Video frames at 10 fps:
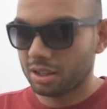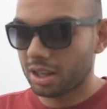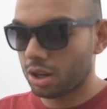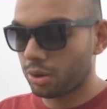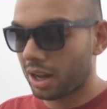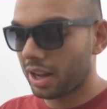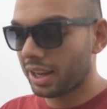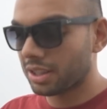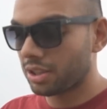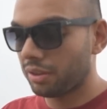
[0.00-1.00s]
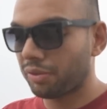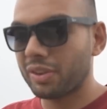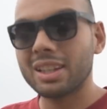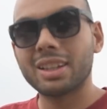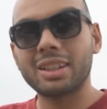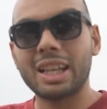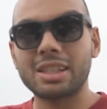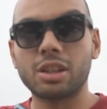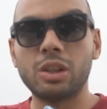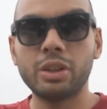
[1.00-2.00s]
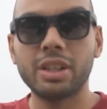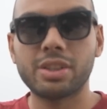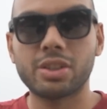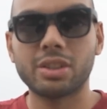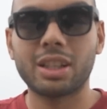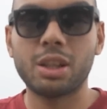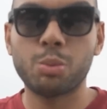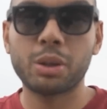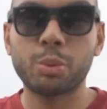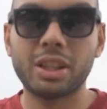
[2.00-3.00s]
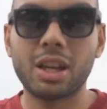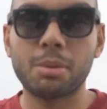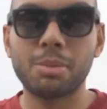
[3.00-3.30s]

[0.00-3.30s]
Now I actually feel that that's a good decision that they went with that,